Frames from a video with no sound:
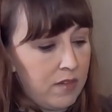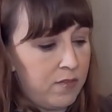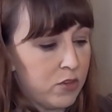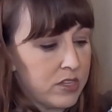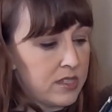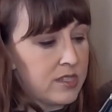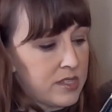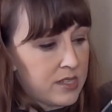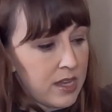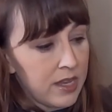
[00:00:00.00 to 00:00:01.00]
You can
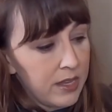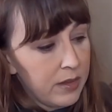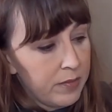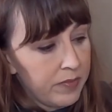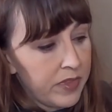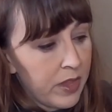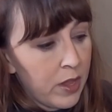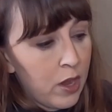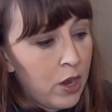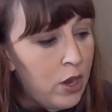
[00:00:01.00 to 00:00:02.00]
see
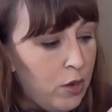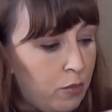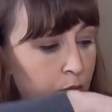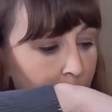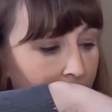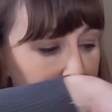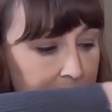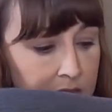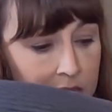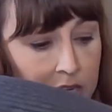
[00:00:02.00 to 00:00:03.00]
right
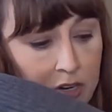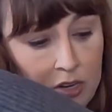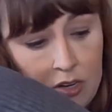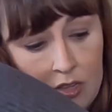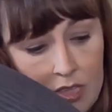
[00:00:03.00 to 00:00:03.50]
here